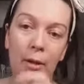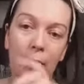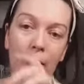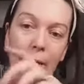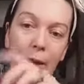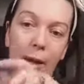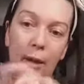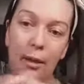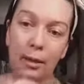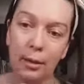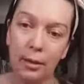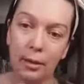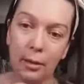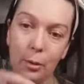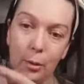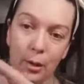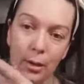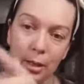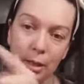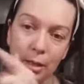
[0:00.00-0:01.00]
It's
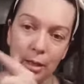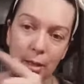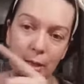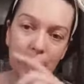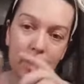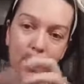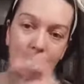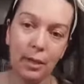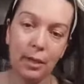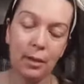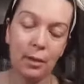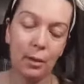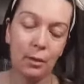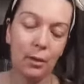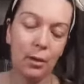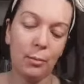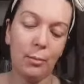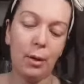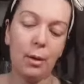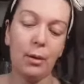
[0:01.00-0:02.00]
quite dirty,
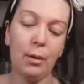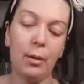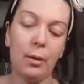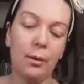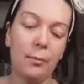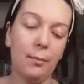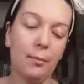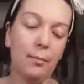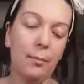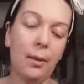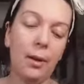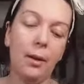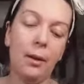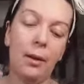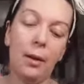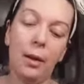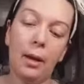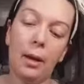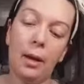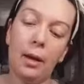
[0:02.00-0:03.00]
sorry about
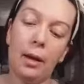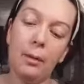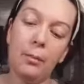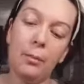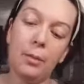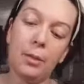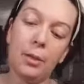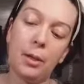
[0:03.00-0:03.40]
that.